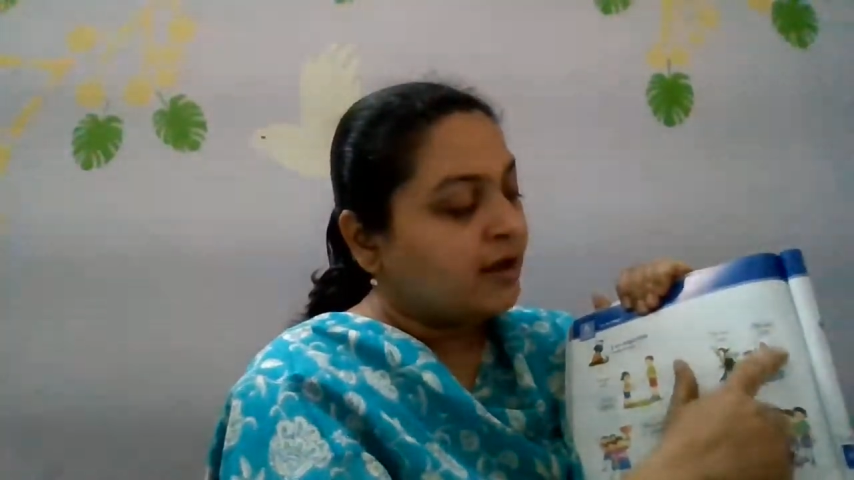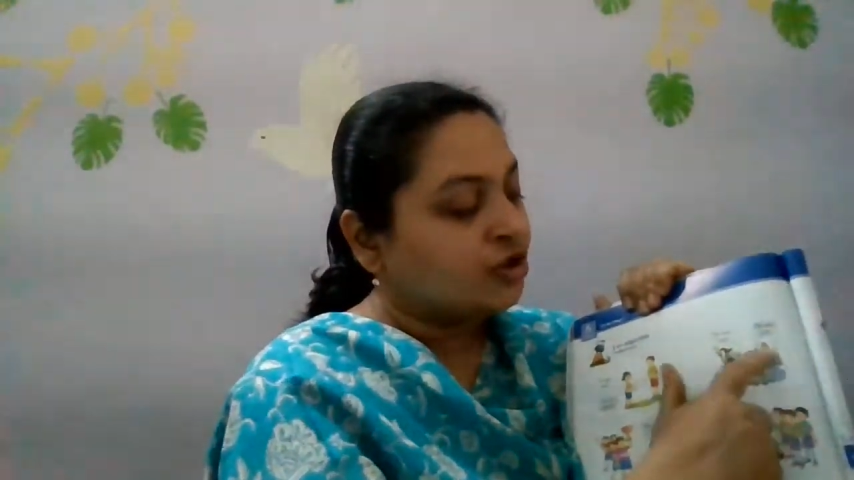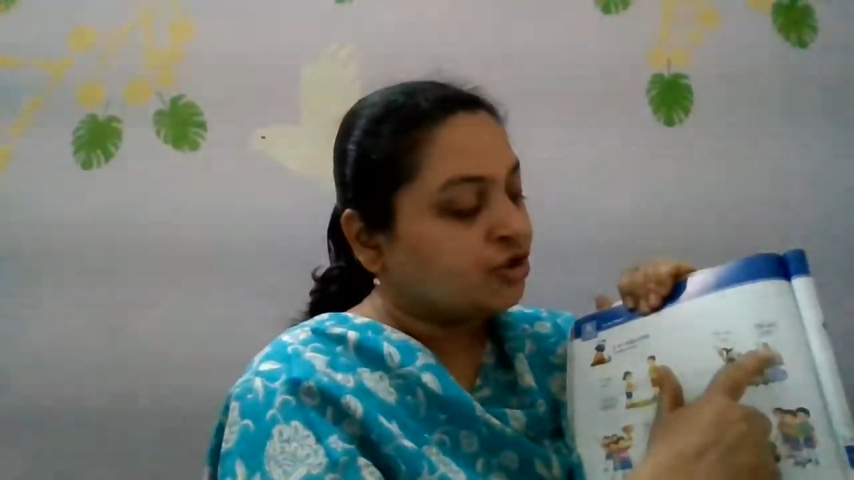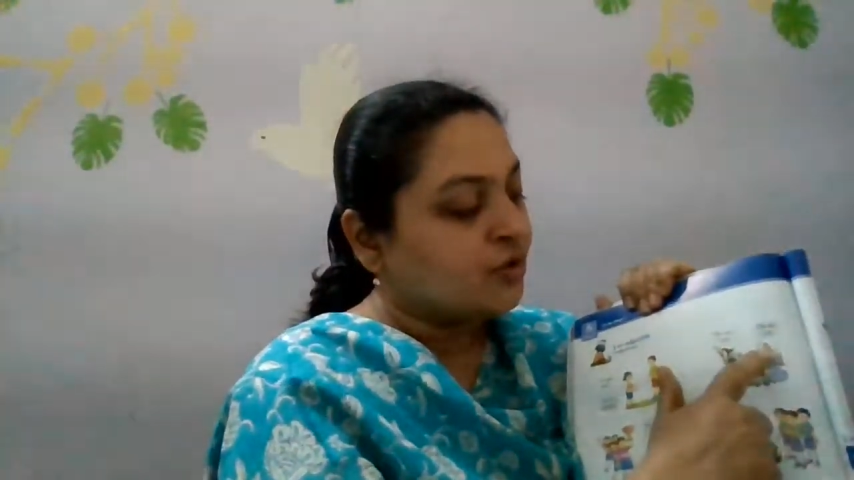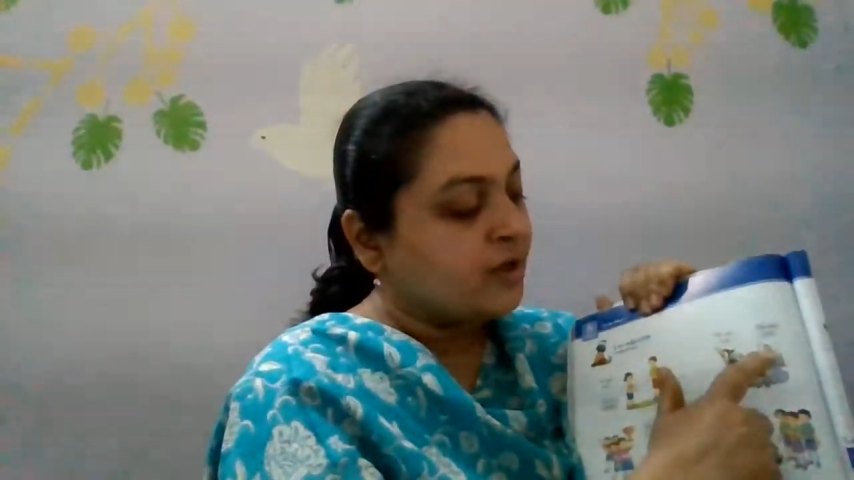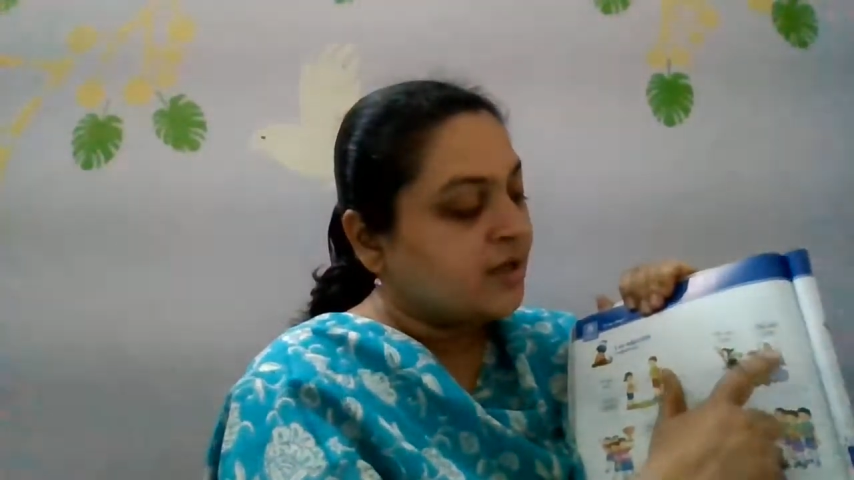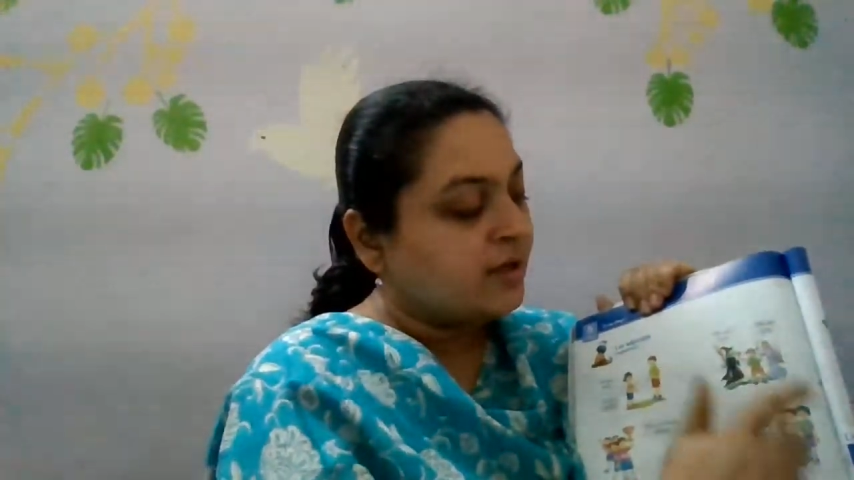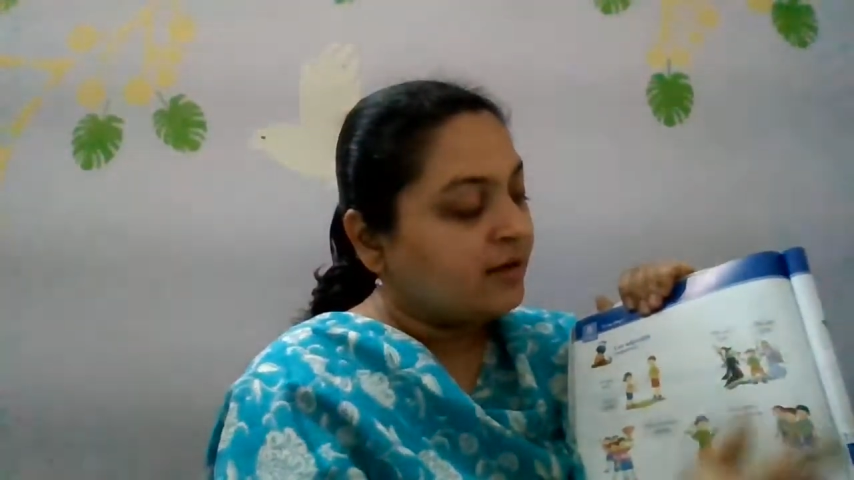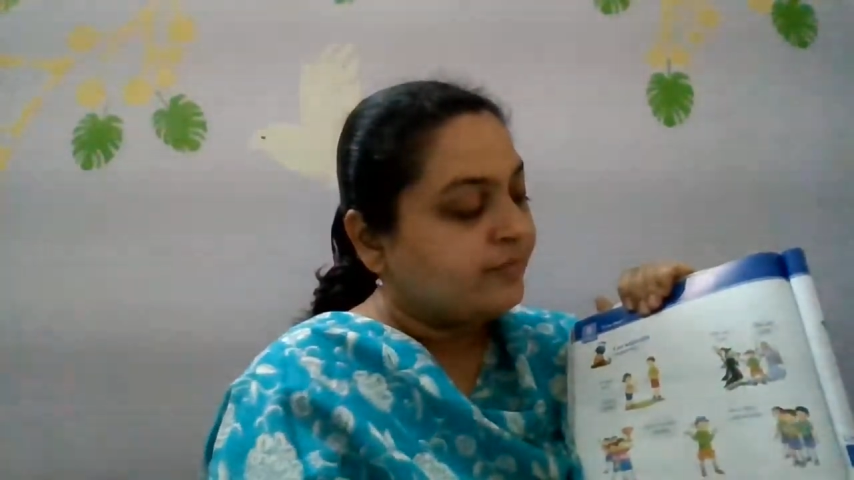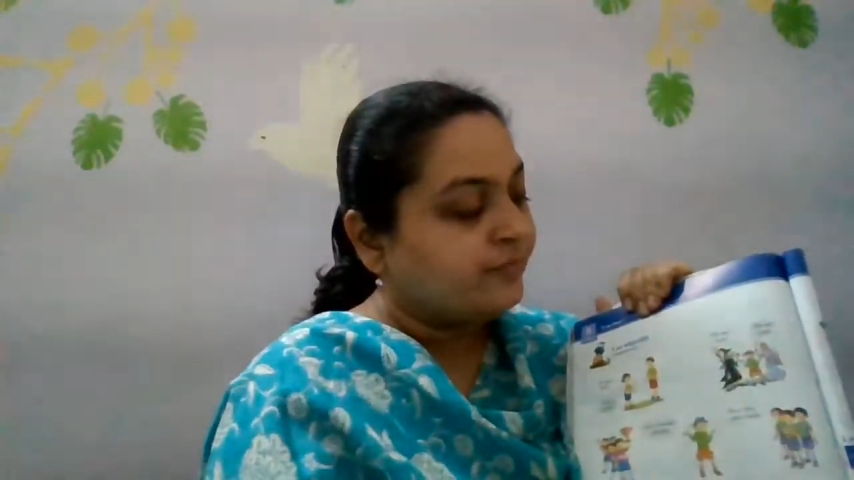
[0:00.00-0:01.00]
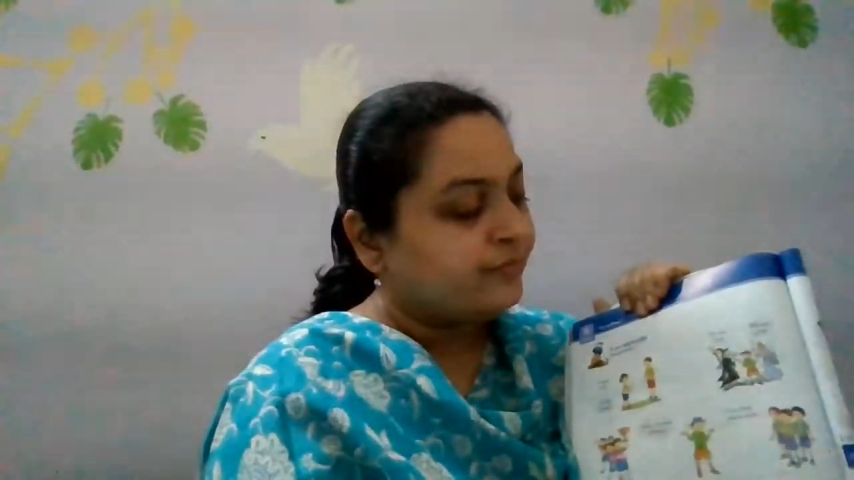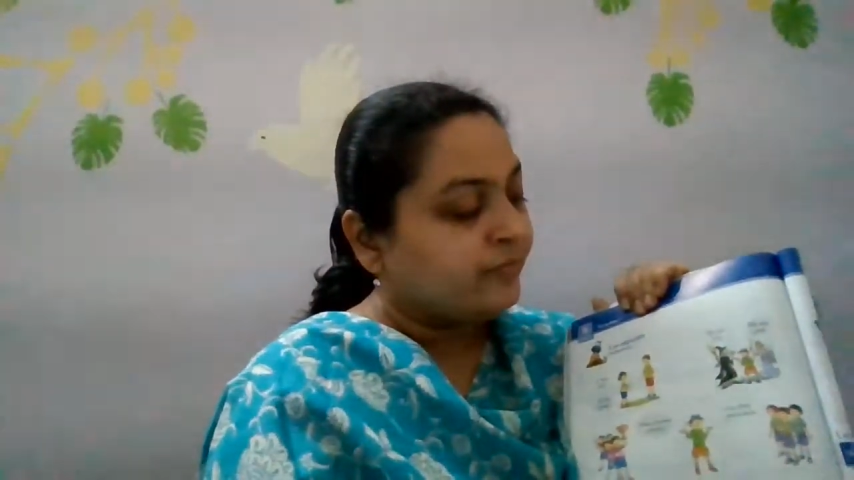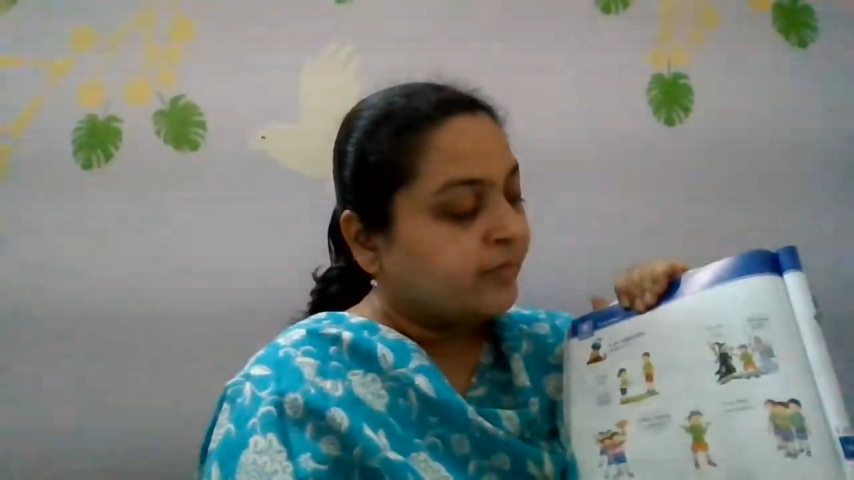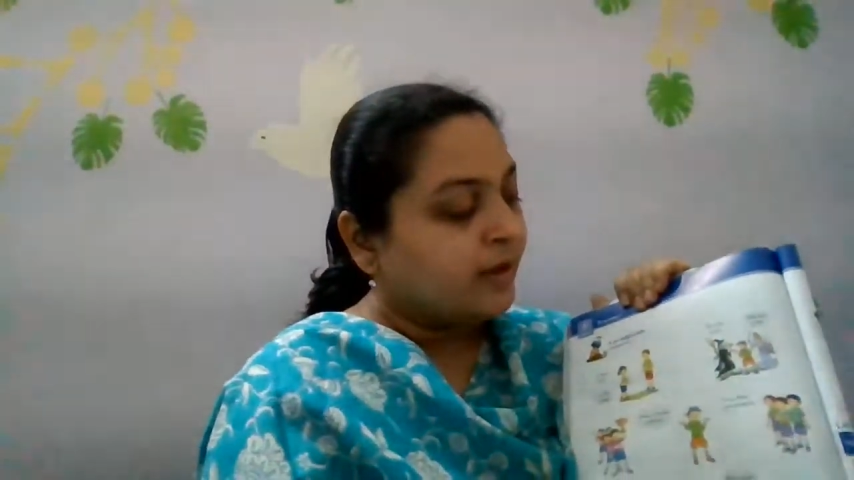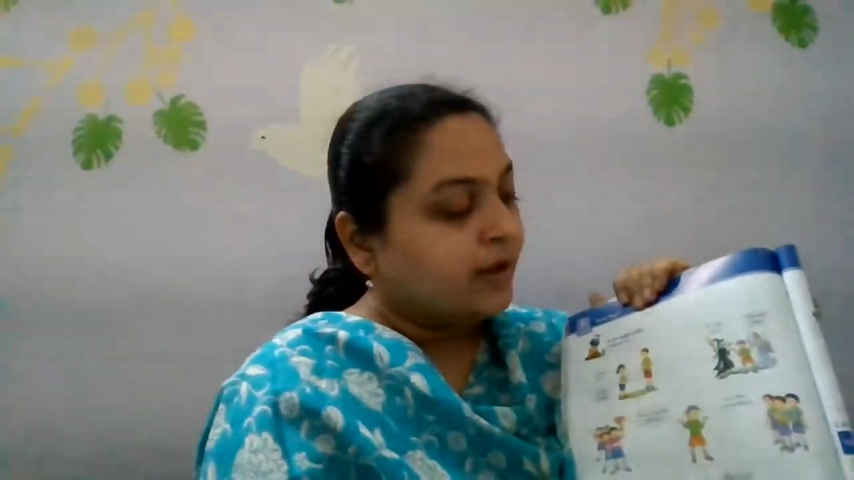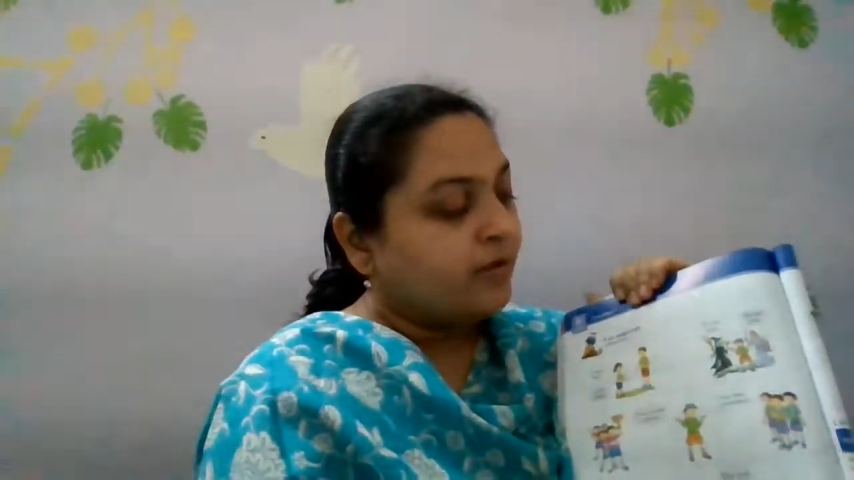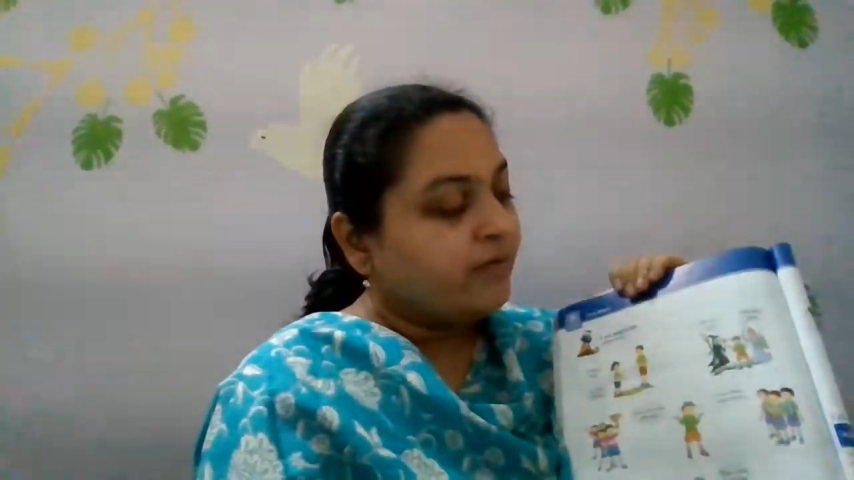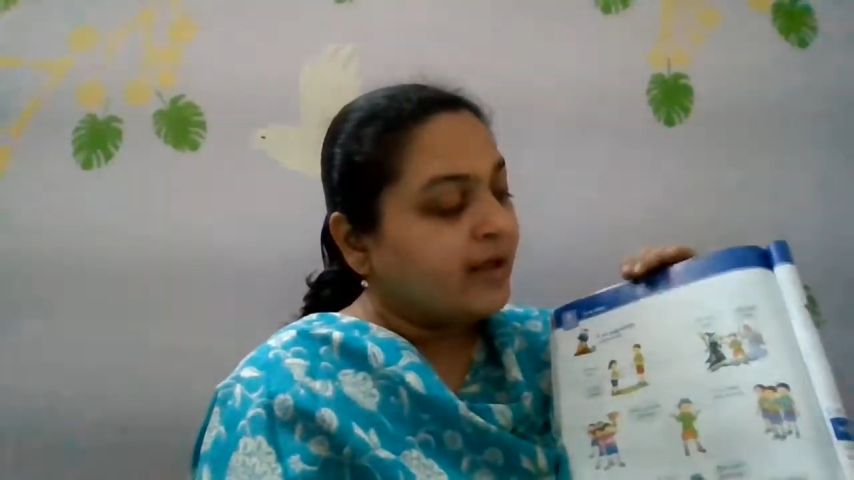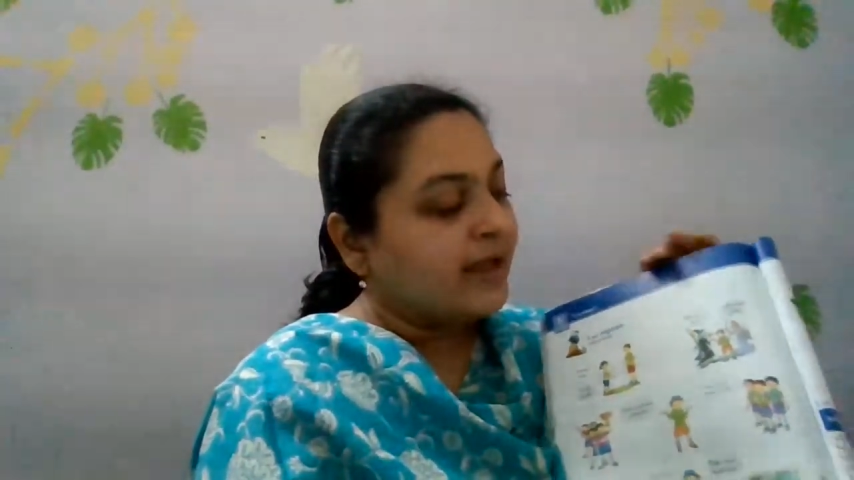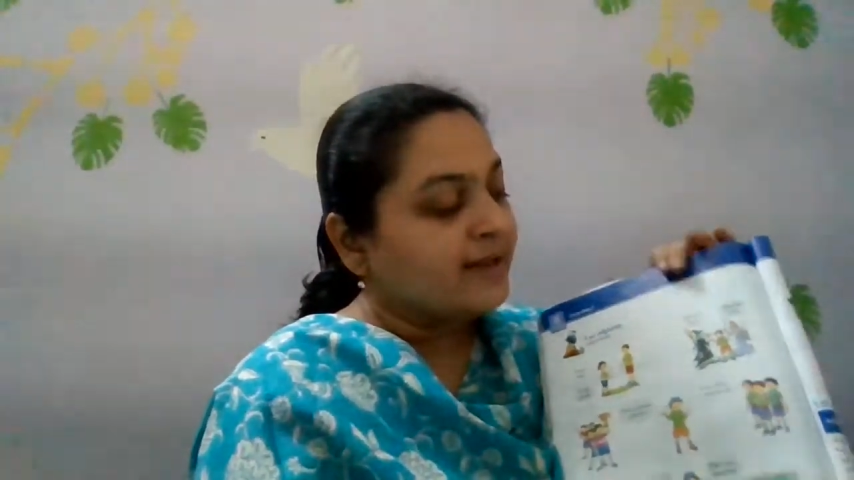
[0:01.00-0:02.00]
jolie.
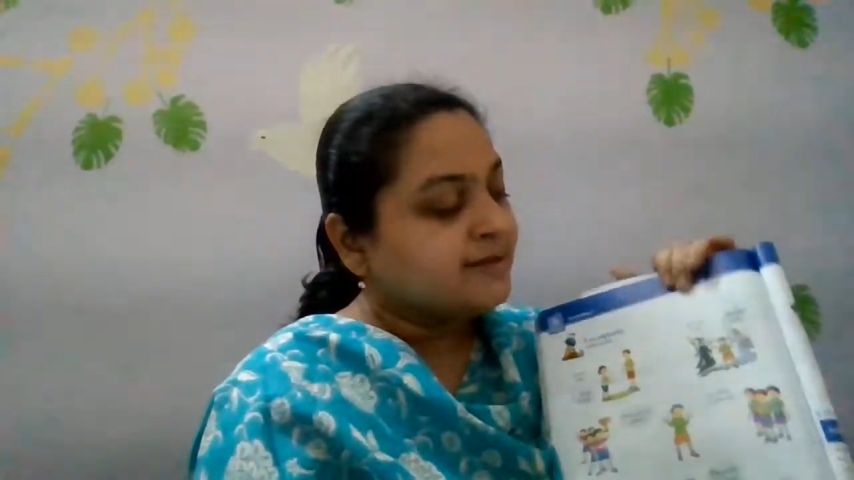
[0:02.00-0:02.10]
We can